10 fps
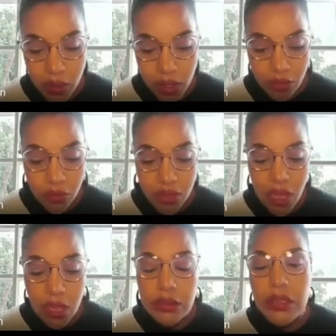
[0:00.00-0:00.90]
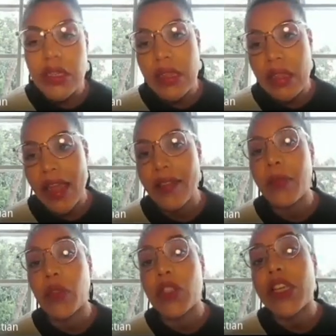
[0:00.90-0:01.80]
that resulted in that
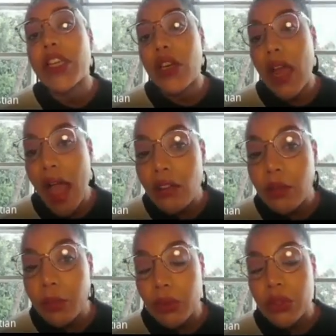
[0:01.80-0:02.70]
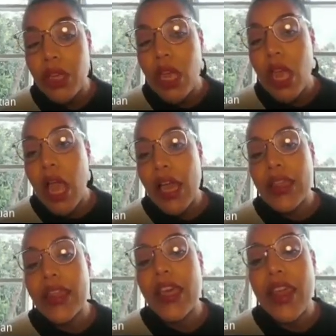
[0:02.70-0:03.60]
particular output. I
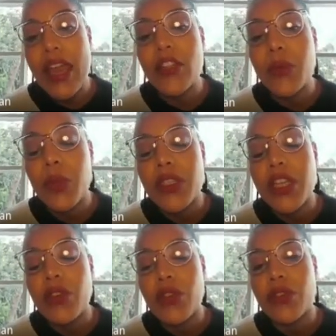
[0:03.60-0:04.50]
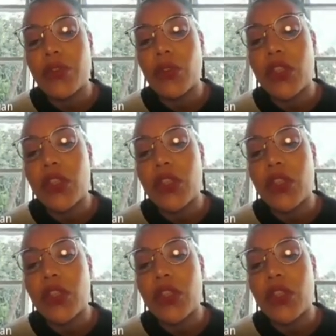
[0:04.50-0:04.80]
think that's pretty useful.